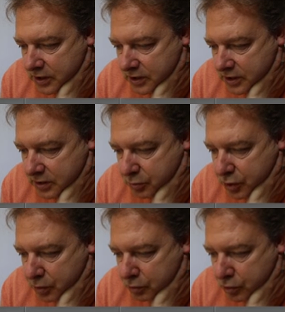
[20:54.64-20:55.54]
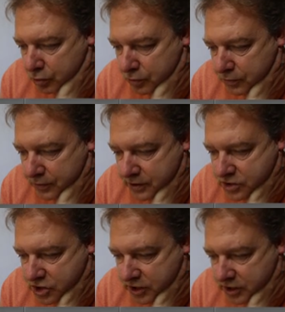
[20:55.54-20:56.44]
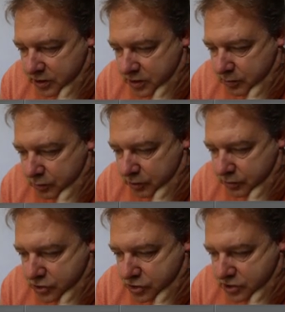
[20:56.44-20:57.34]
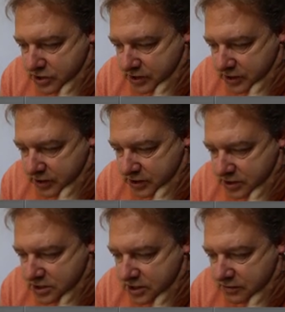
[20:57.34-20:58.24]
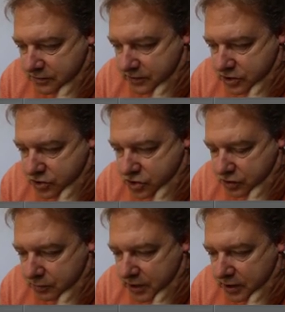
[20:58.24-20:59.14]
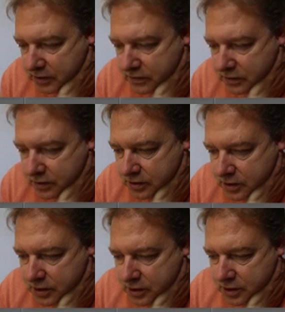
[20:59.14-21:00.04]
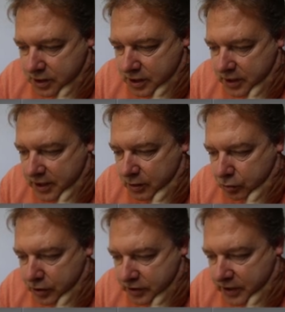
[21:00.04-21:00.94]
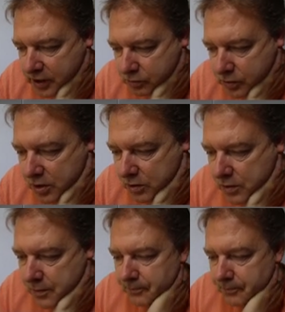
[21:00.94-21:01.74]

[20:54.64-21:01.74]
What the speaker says: the purple fringing by reducing the defringe amount. And that worked out well.